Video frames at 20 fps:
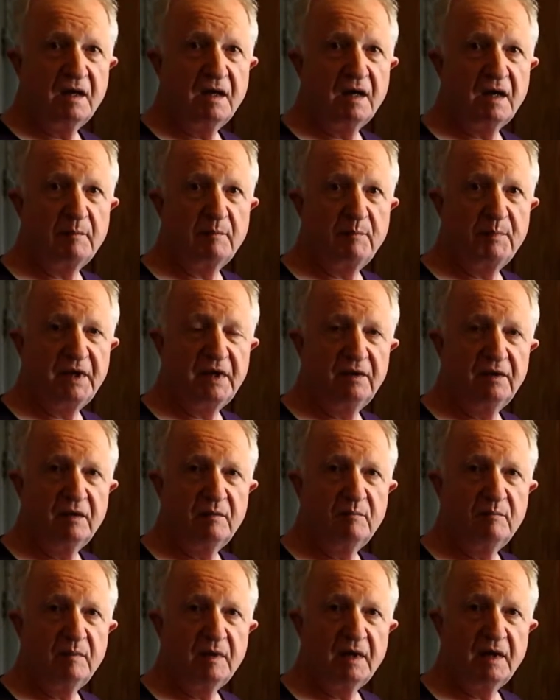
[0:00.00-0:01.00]
I peel
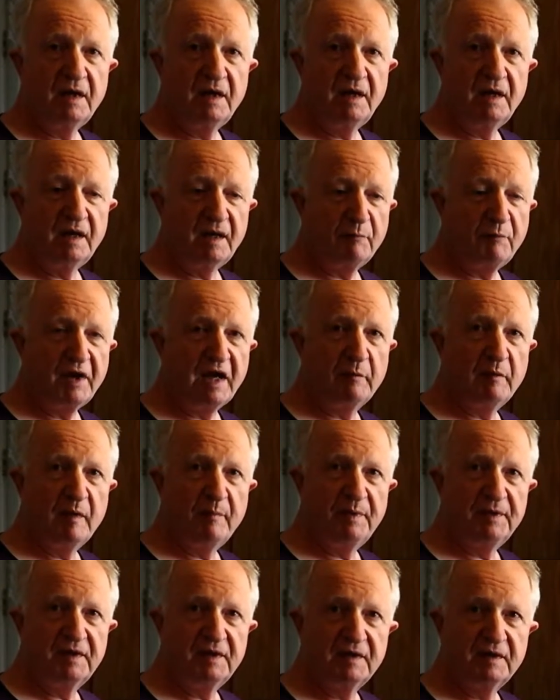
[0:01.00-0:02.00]
them and I break them
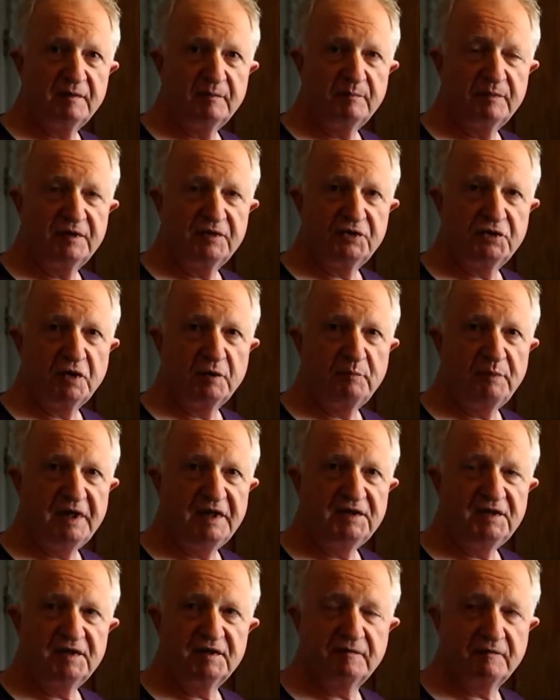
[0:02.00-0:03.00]
up into short
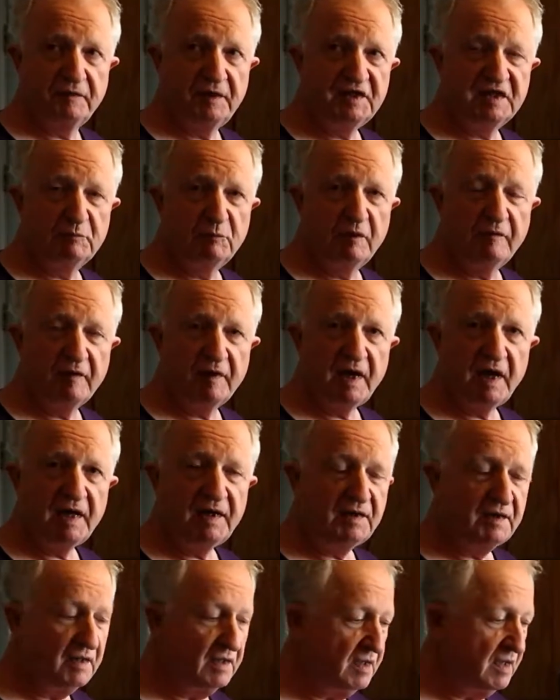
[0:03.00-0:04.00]
pieces, freeze them
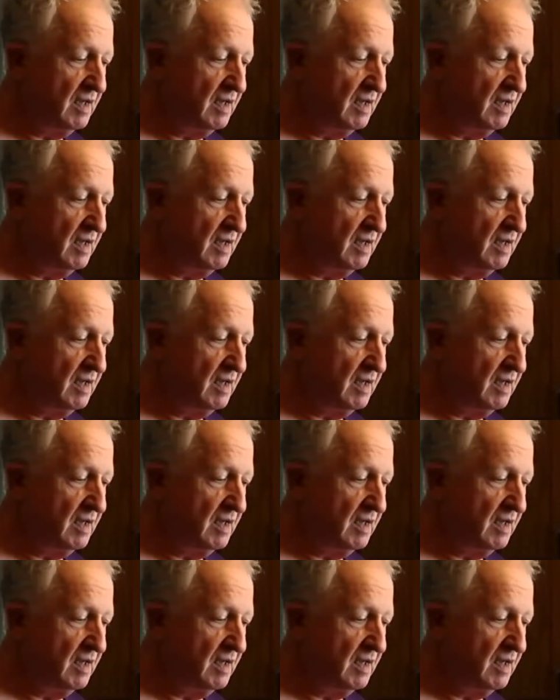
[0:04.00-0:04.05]
overnight,